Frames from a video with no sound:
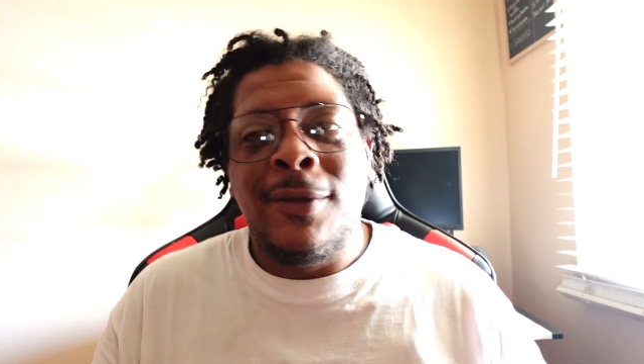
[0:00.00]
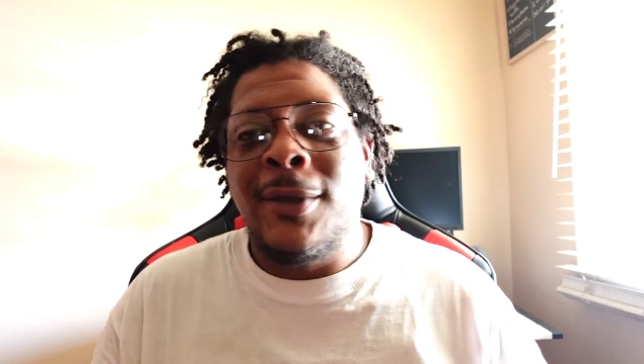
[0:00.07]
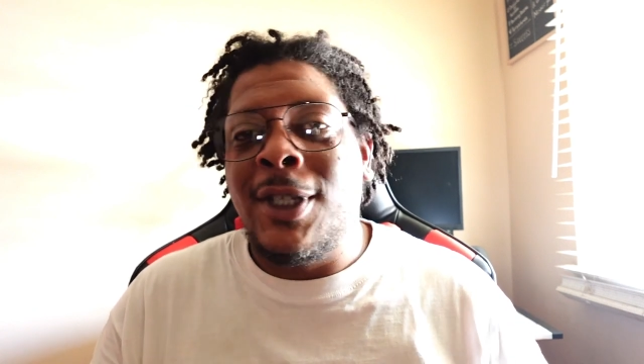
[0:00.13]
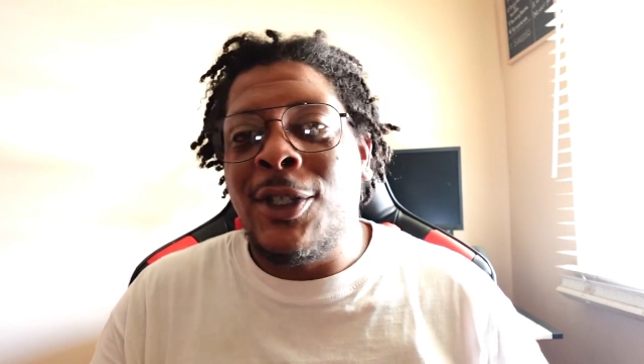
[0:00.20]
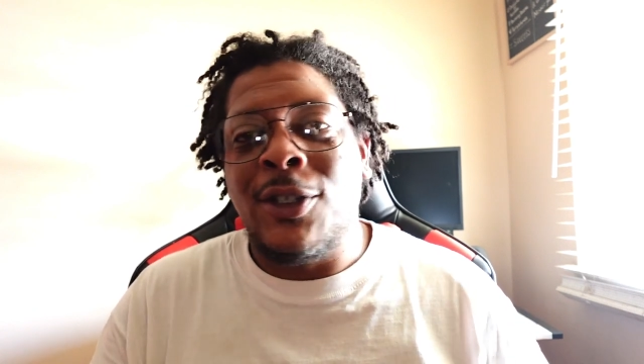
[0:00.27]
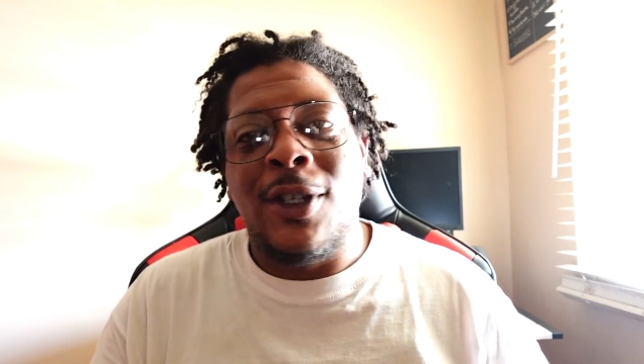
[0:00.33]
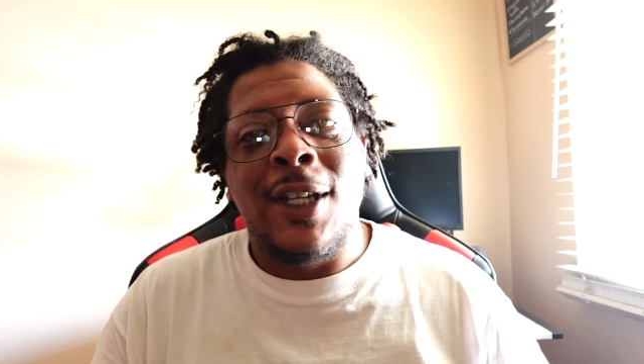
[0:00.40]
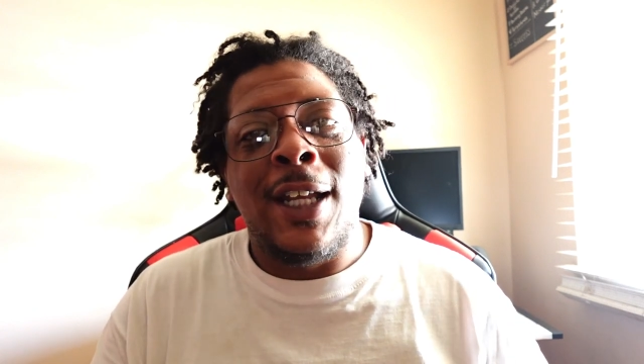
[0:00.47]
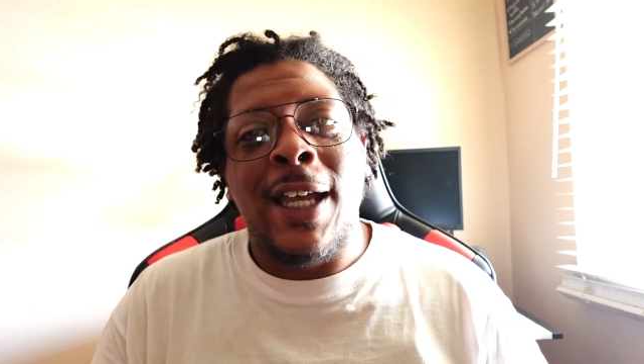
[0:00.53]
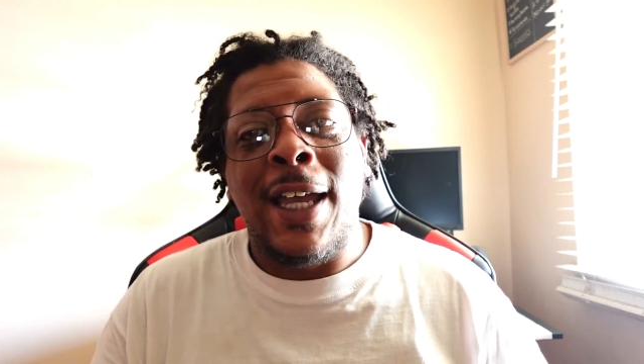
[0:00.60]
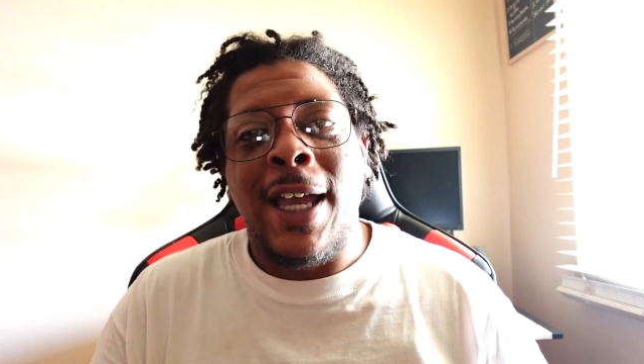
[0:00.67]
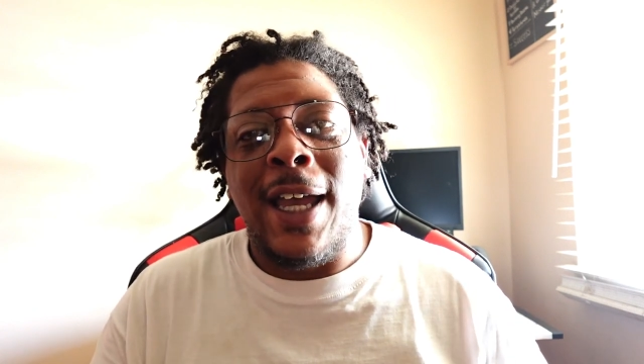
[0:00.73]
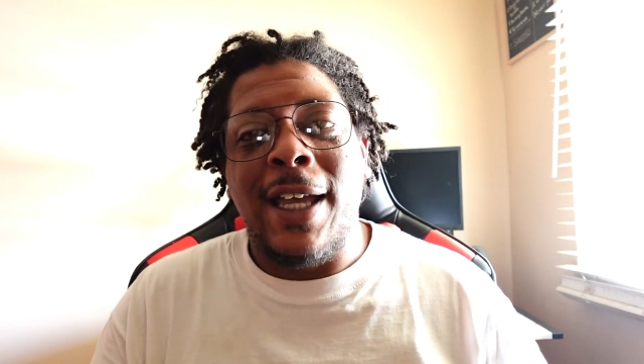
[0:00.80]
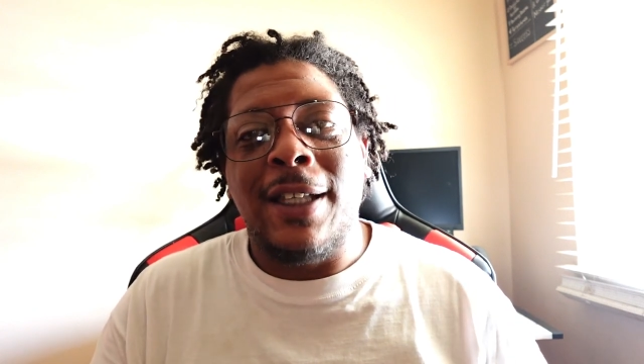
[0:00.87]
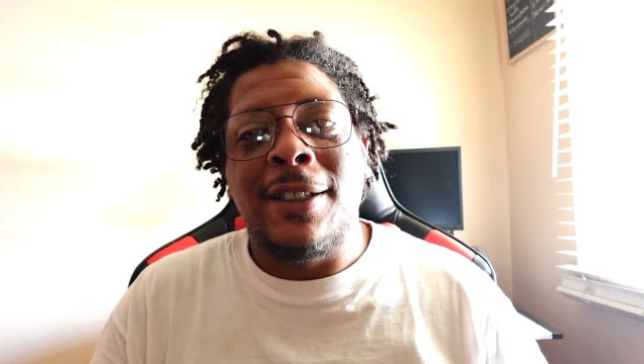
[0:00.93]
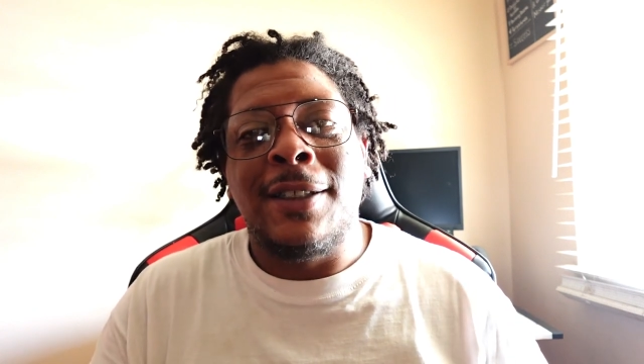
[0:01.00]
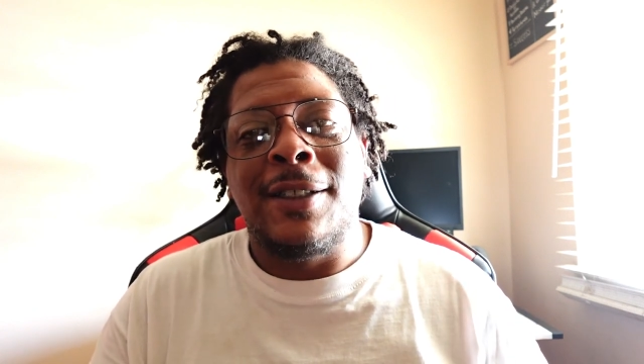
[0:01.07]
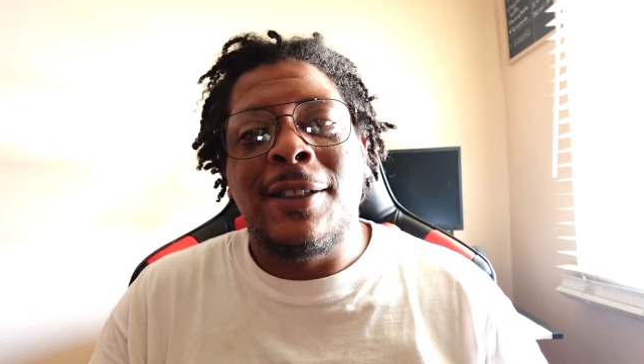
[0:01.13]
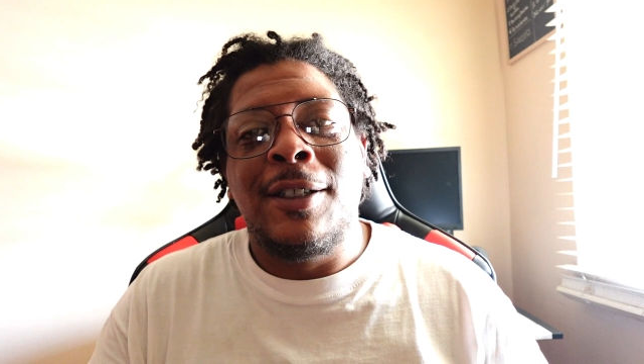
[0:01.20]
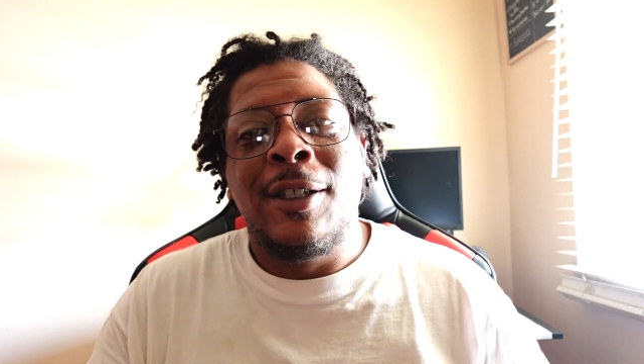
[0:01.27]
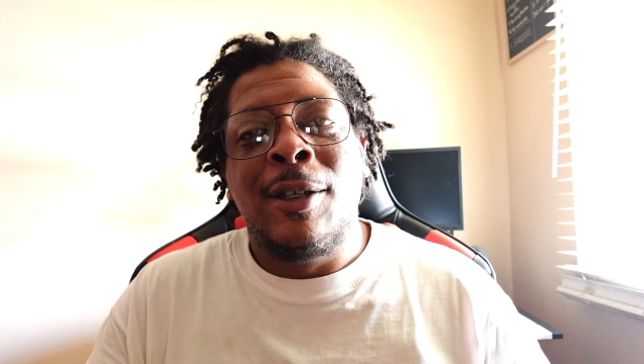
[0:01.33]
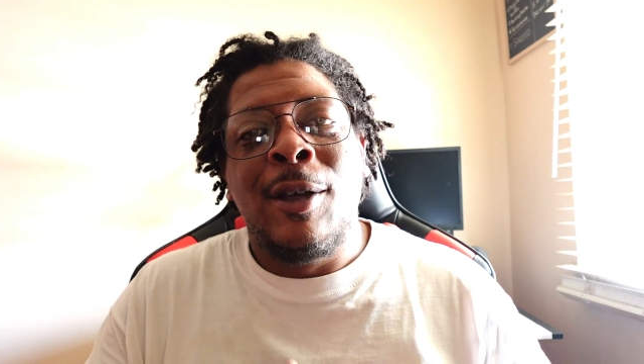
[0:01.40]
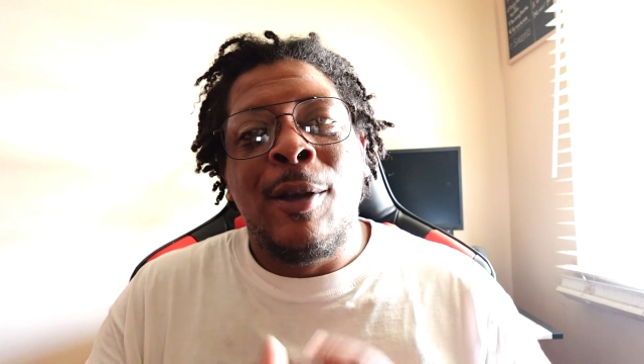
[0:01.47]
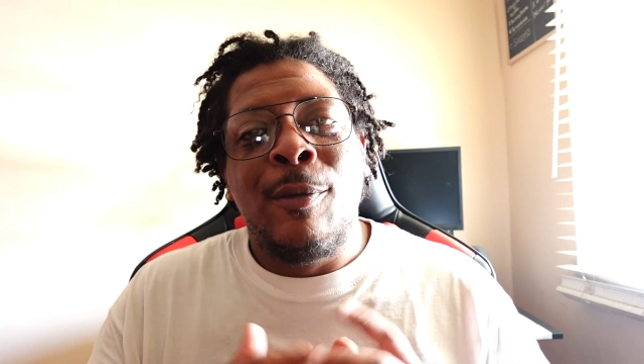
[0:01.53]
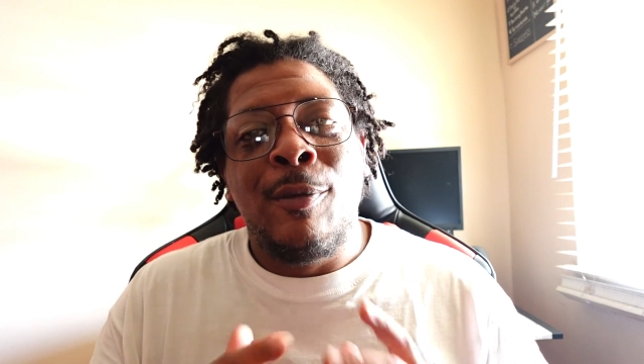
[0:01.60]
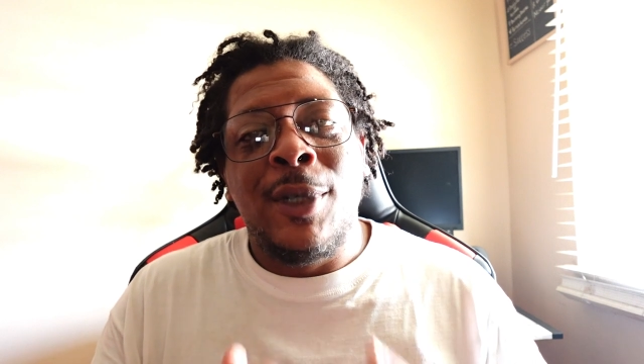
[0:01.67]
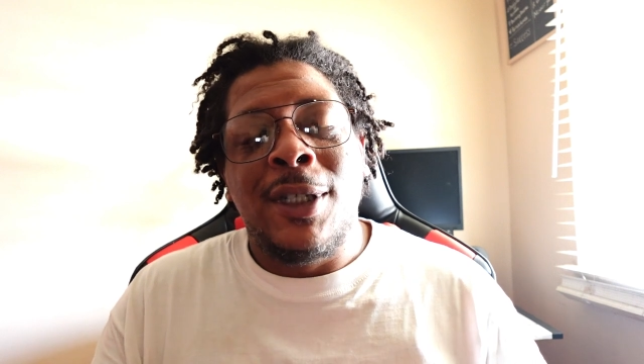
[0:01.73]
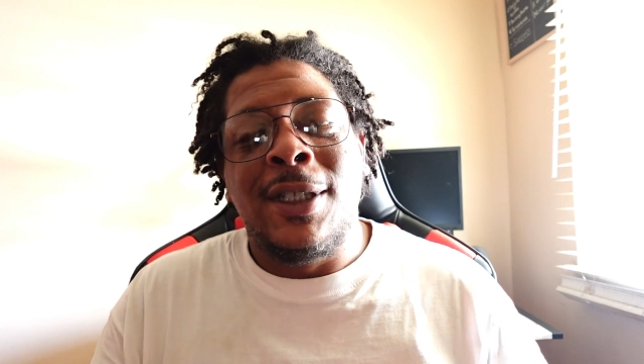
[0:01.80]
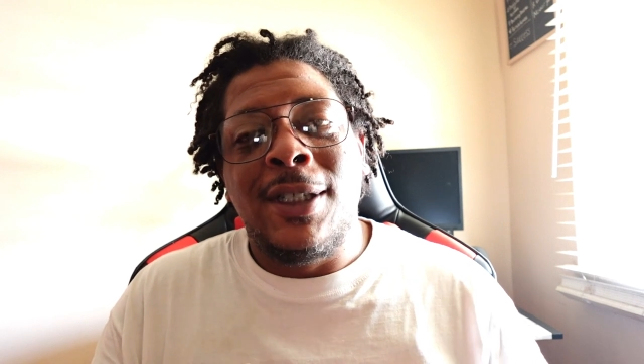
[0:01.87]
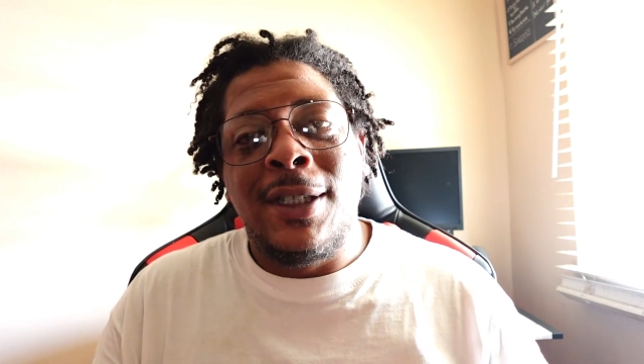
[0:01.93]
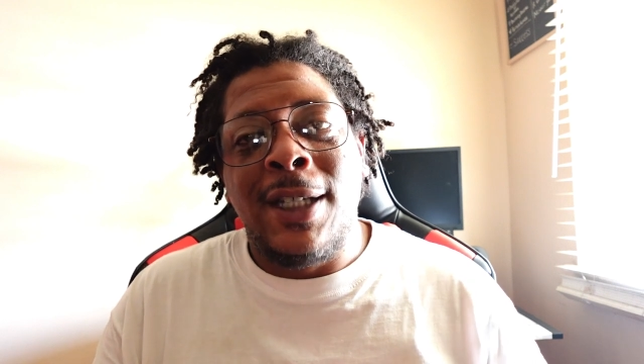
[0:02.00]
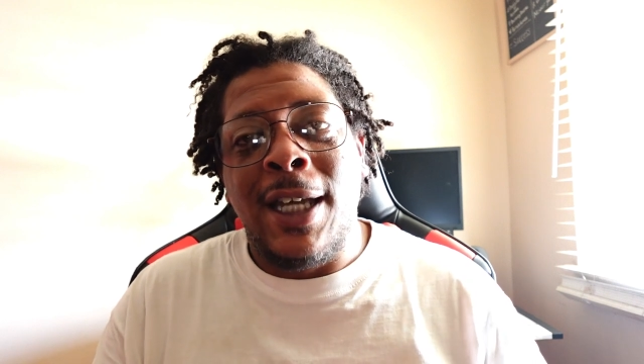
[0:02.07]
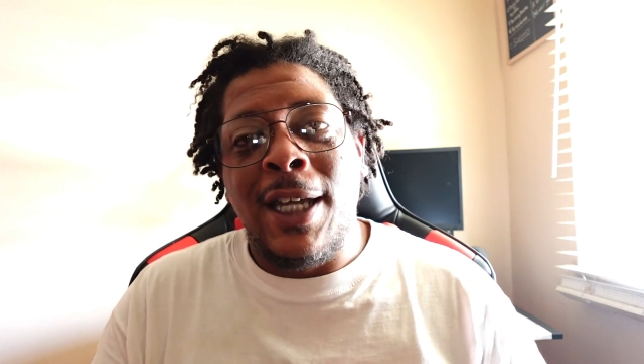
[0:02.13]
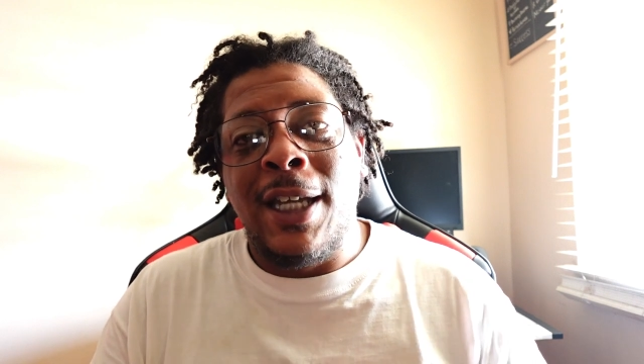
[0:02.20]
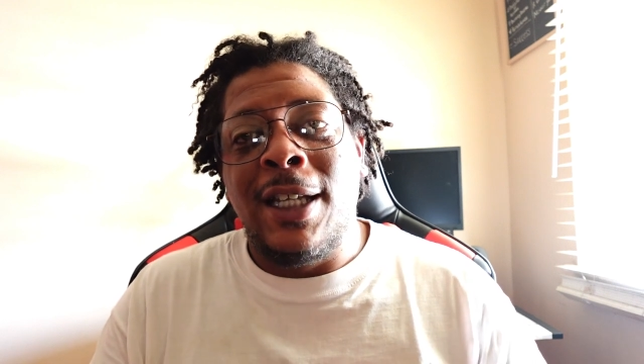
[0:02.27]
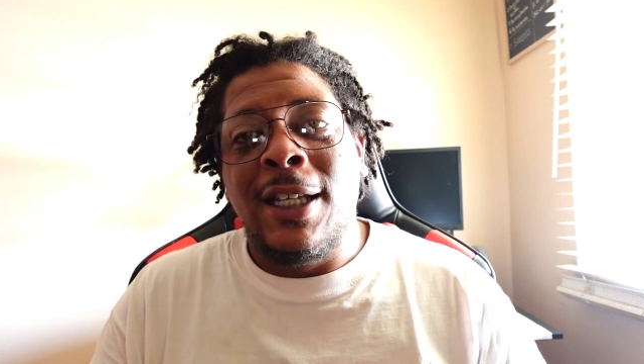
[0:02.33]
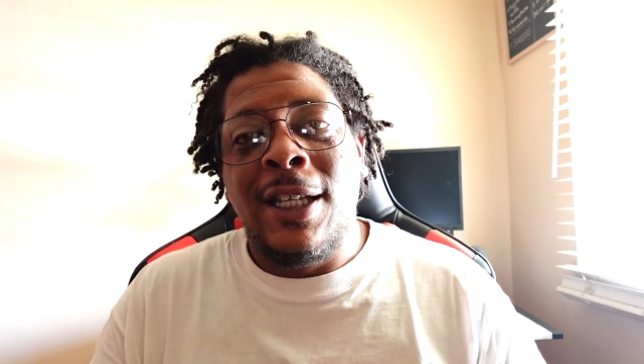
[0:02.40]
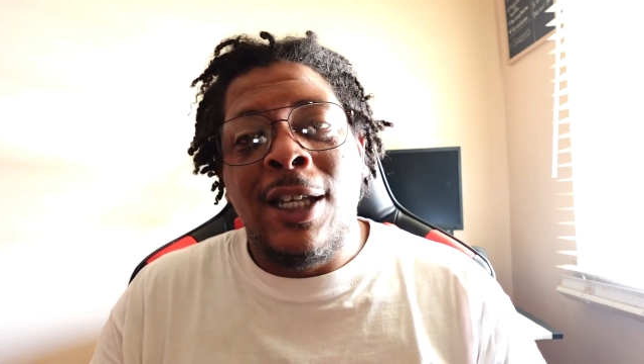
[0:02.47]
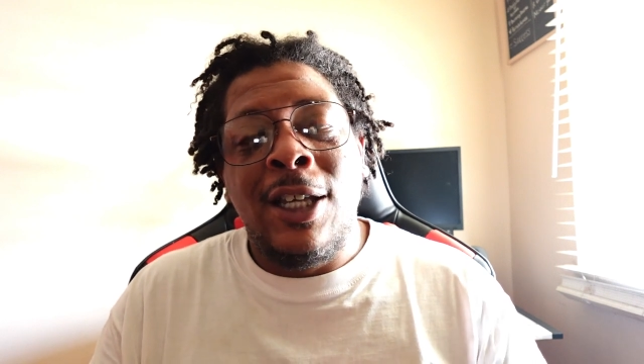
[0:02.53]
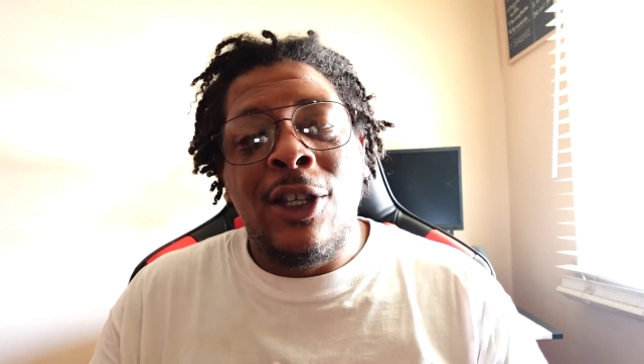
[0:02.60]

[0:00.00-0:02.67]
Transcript: That's all I ask. But today,